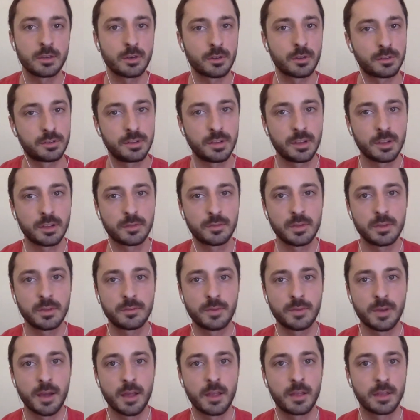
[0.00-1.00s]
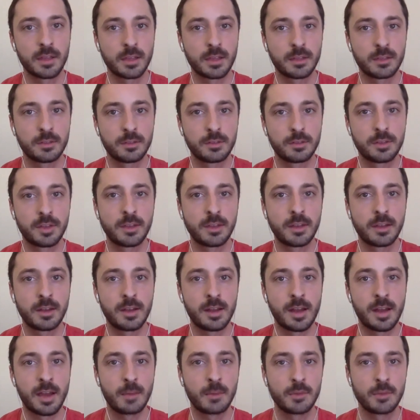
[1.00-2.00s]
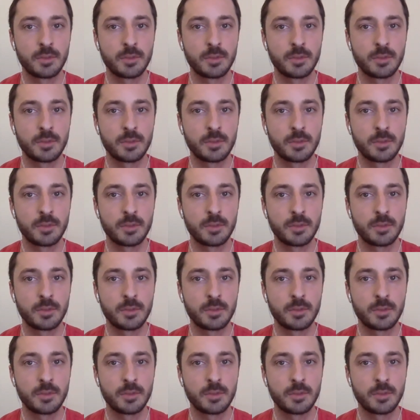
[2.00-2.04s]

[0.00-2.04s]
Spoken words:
your CSV file against your 1099,